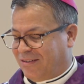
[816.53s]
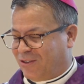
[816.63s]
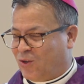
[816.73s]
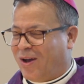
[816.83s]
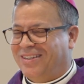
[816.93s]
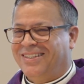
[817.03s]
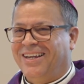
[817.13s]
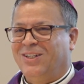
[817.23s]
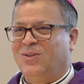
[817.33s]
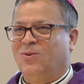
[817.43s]
so I
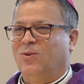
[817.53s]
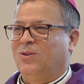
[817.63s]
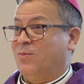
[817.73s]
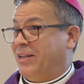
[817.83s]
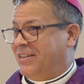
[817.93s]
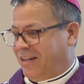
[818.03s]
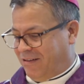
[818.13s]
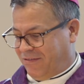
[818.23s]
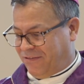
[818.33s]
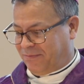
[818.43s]
say to
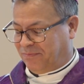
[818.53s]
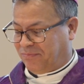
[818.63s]
myself,